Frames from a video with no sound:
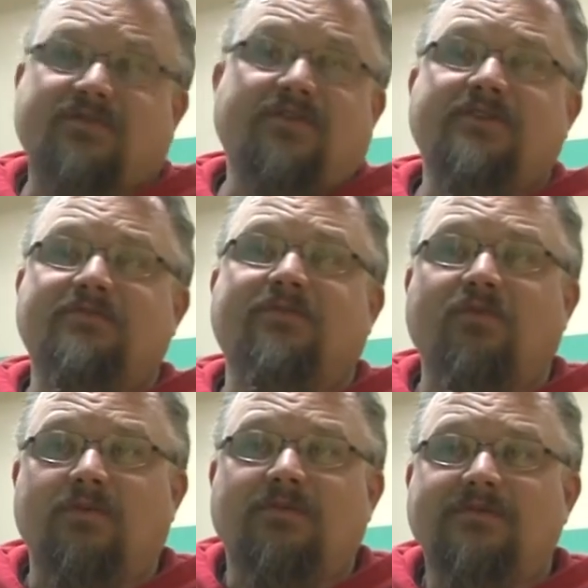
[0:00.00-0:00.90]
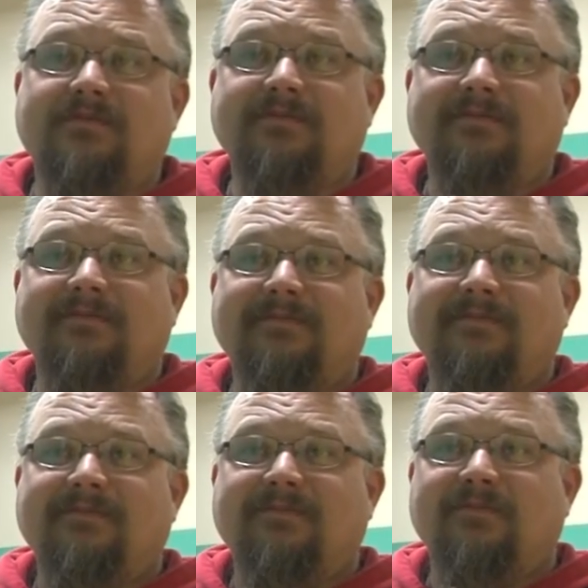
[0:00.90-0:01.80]
circus performers.
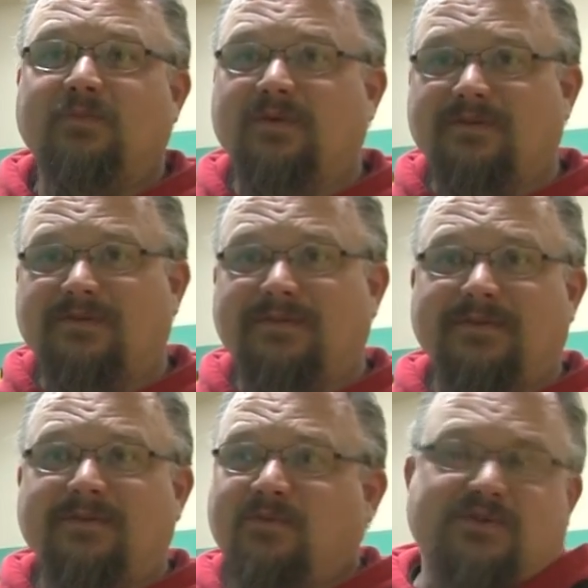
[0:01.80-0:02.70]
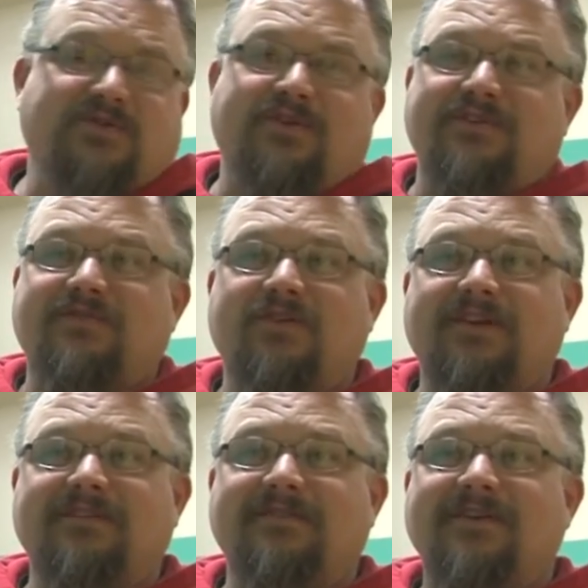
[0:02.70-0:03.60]
We're circus freaks.